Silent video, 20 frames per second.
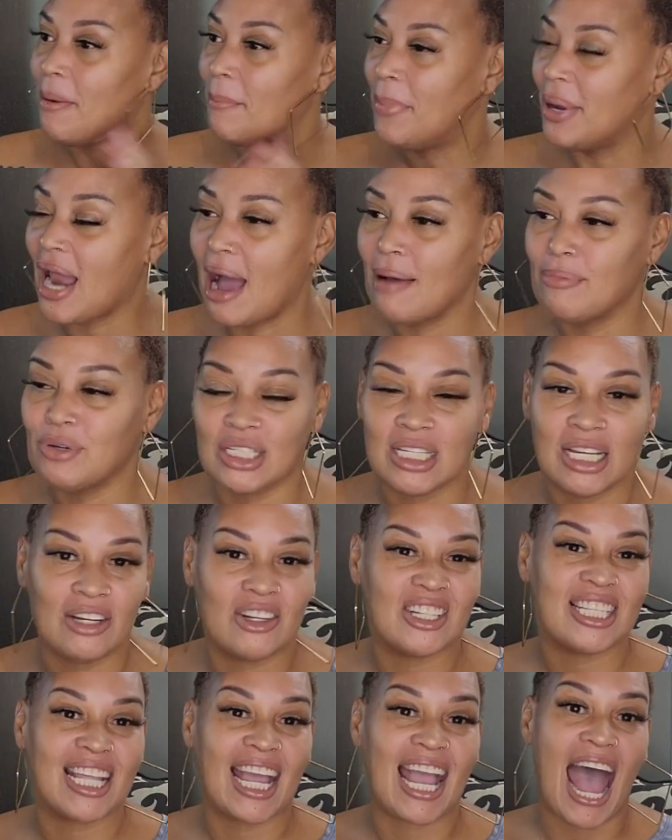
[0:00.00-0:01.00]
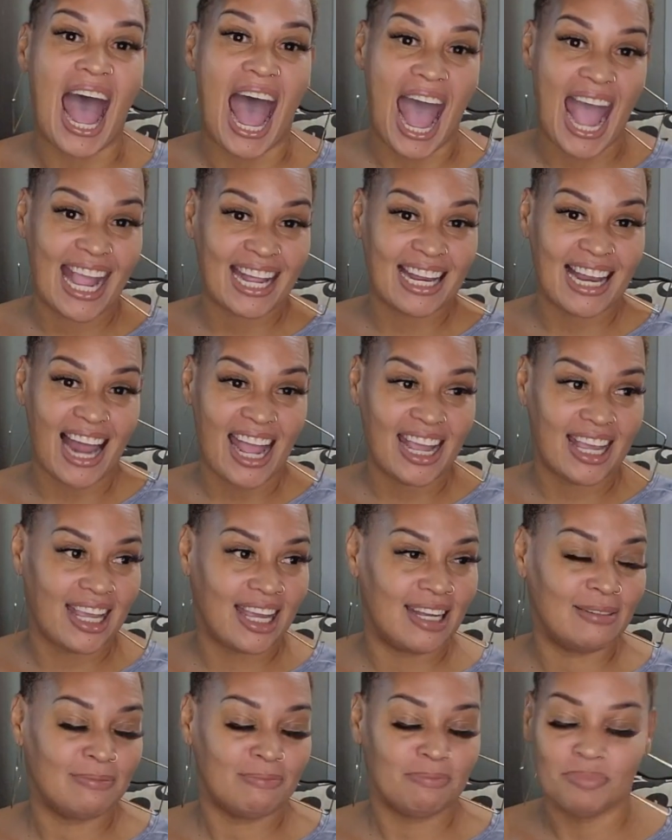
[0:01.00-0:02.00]
But I'm just here to say I ain't like
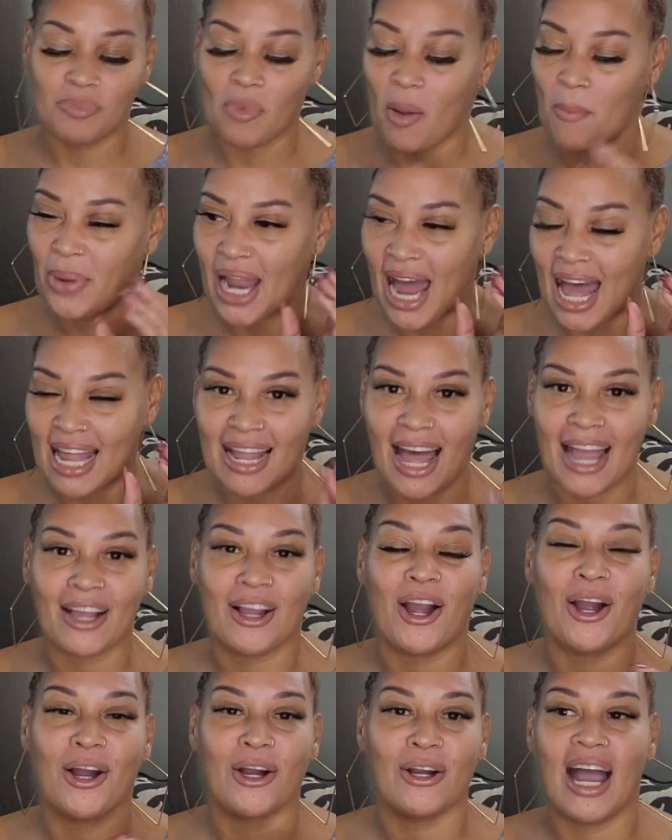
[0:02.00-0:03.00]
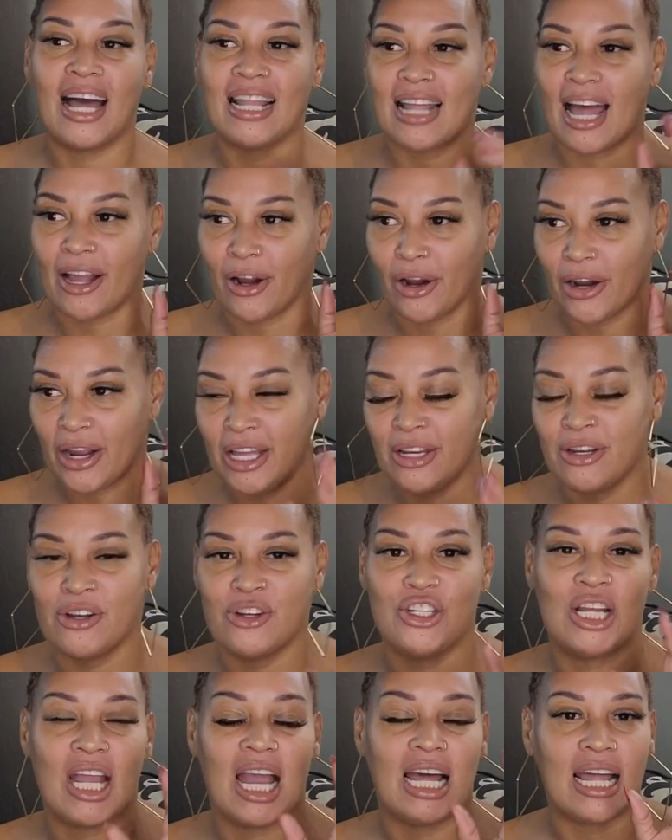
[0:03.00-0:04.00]
it but I like her. I like her
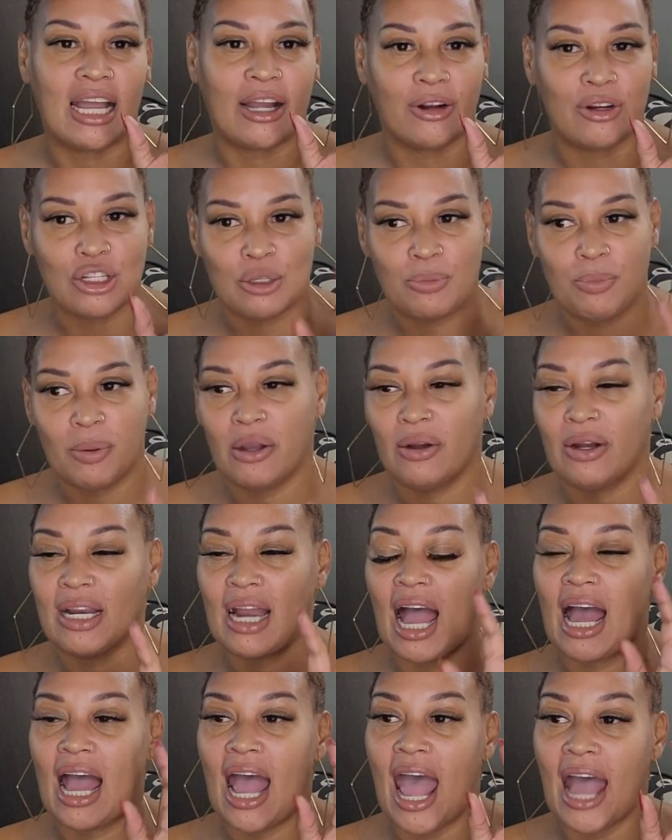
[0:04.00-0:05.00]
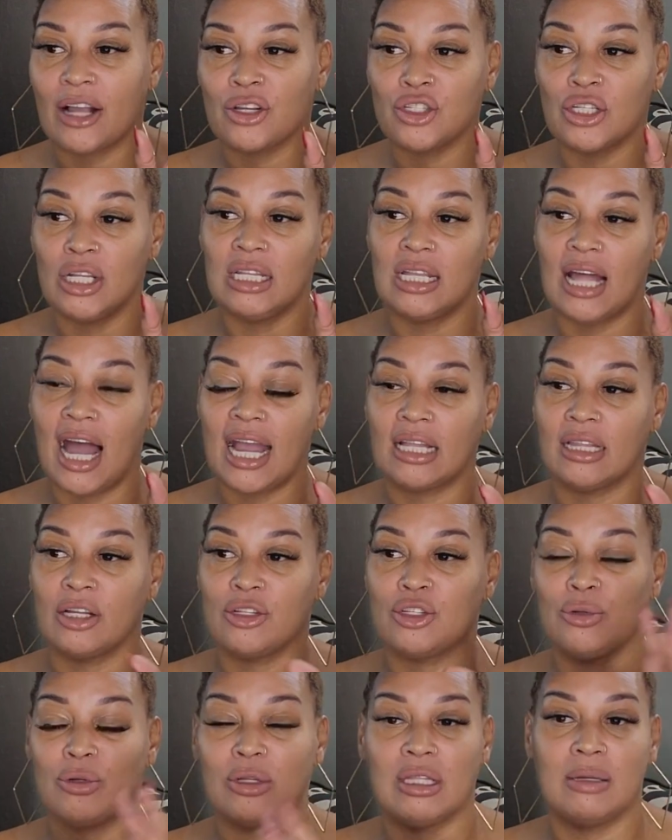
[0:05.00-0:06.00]
energy. I like her spirit. I actually like the
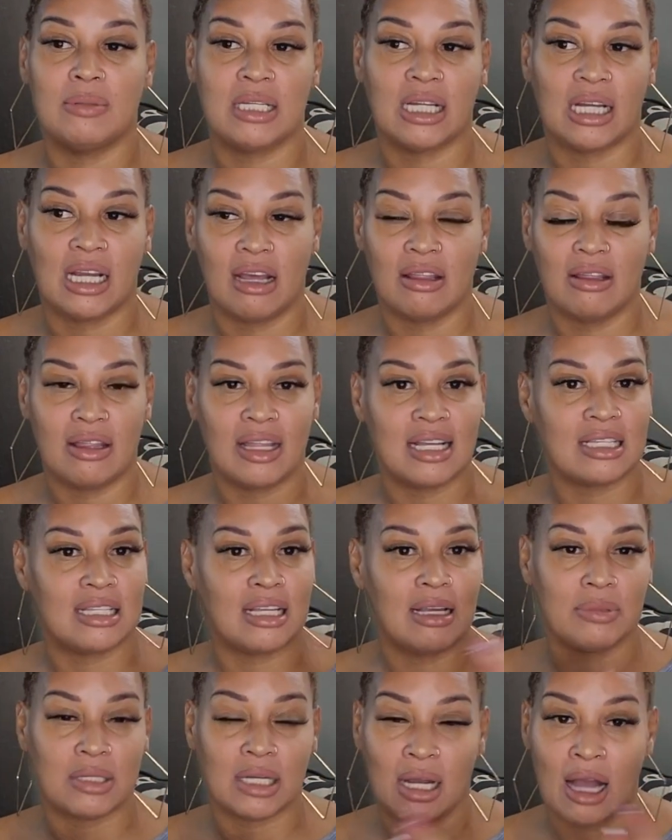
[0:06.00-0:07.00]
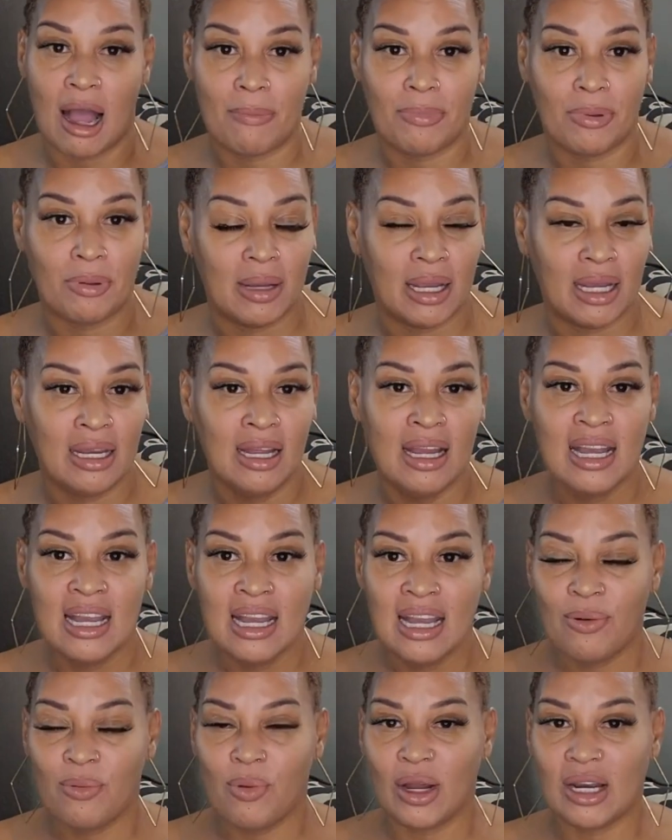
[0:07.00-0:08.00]
two of them together. They seem to complement
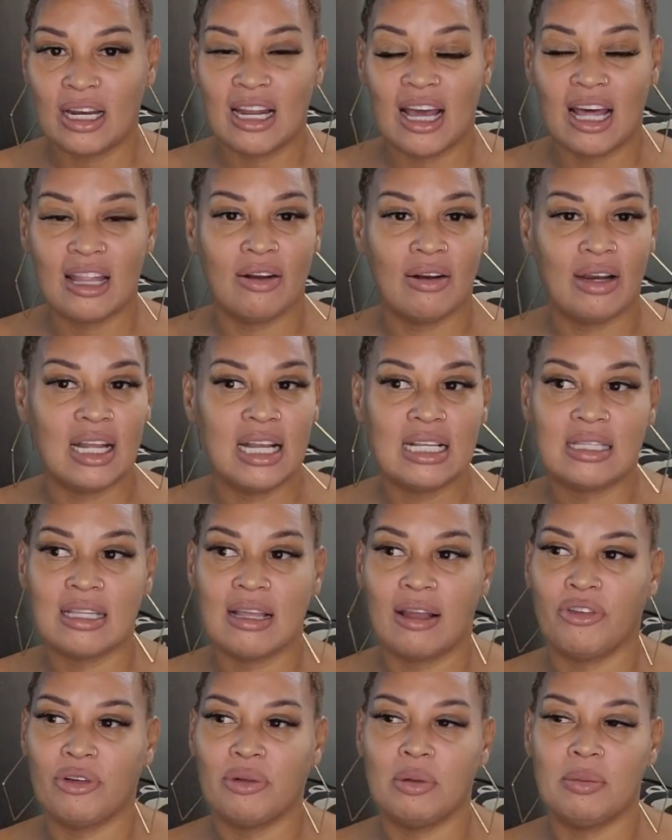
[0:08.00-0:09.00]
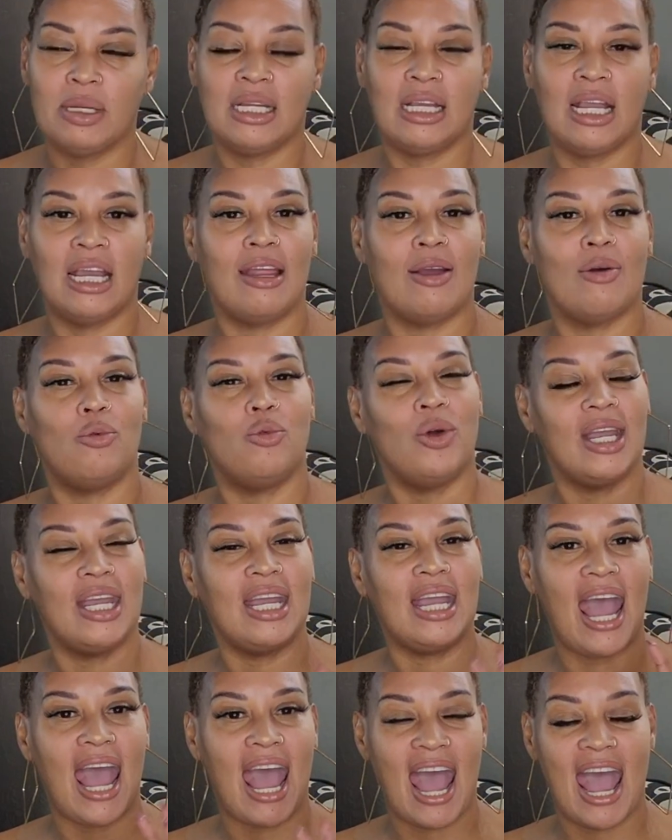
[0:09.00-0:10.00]
one another. And he said from the beginning,
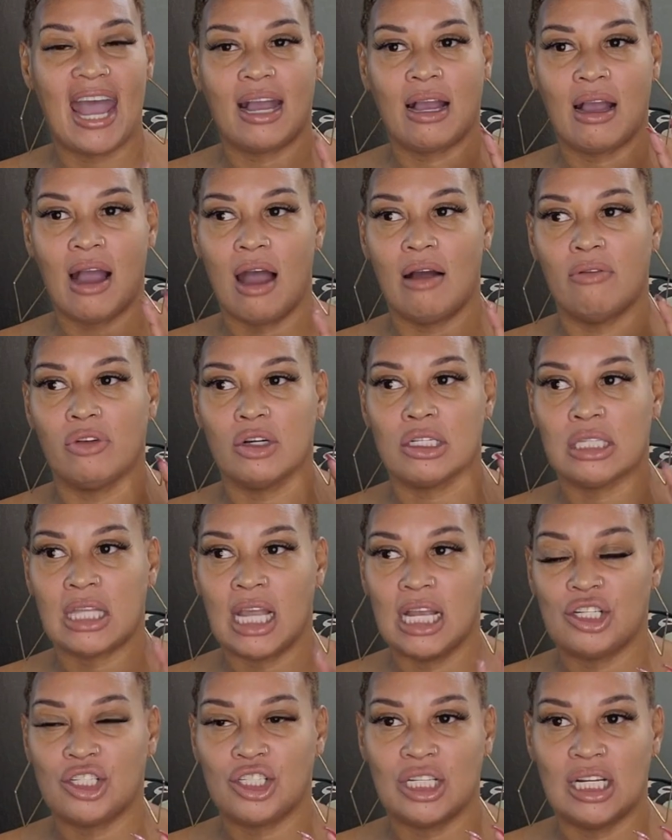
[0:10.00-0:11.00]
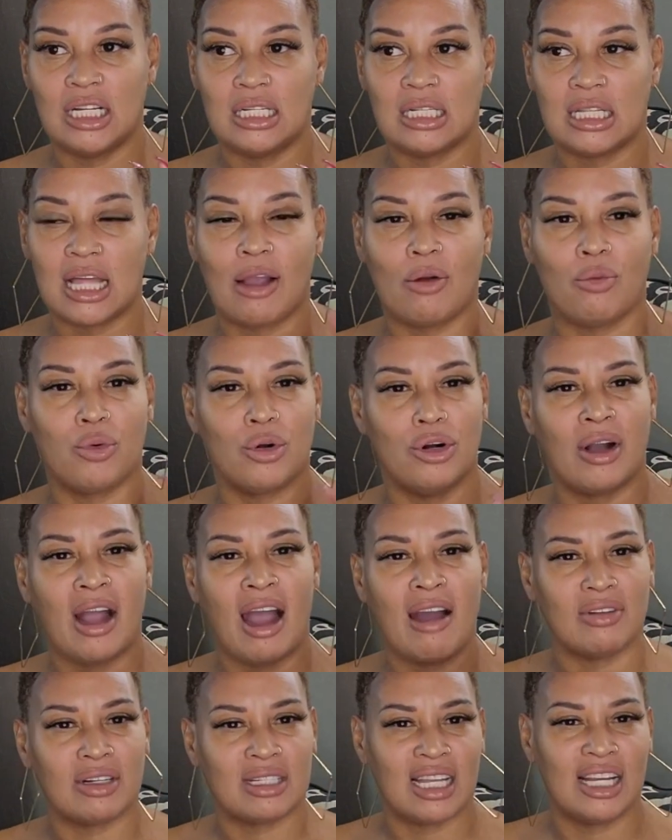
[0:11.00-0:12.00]
we had conversations, like real
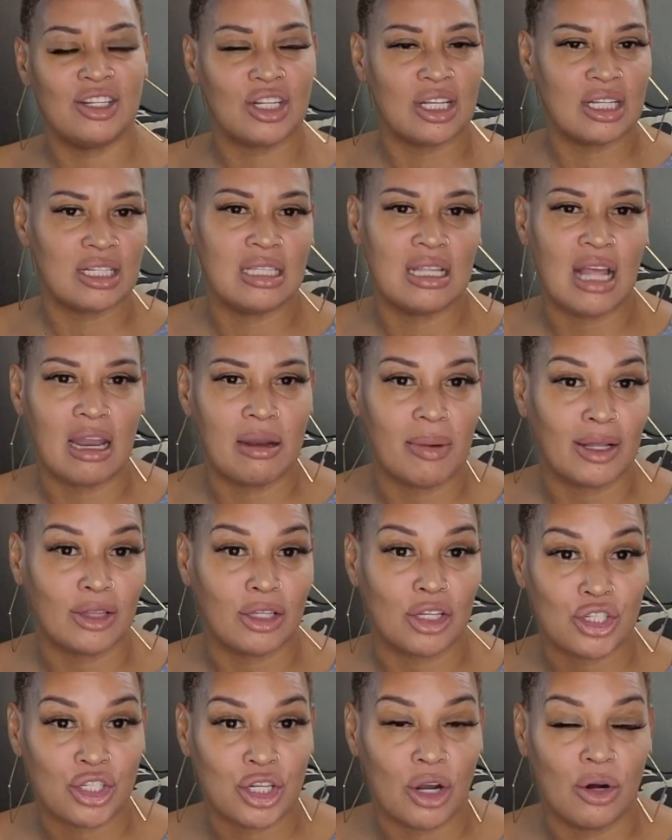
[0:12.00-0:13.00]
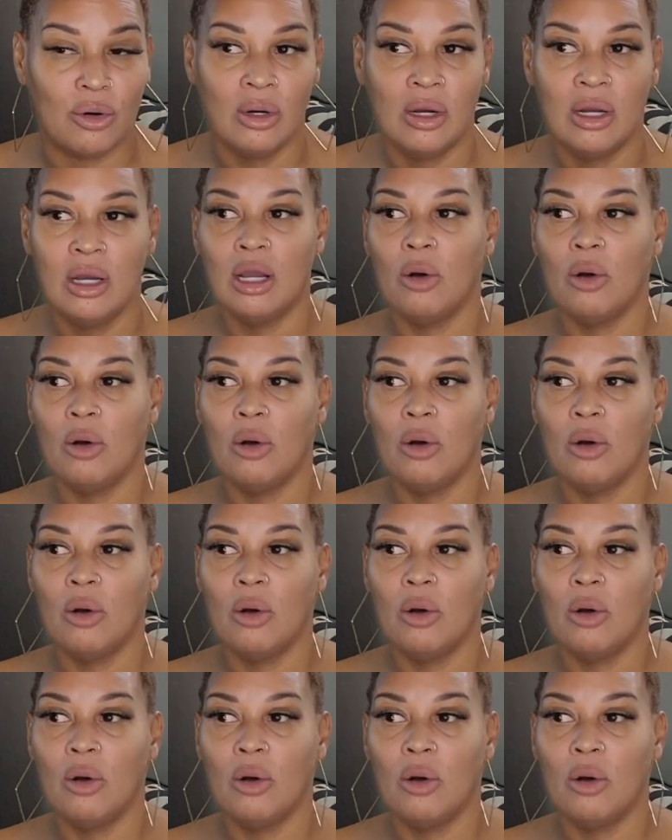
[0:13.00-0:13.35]
conversations, not about the show.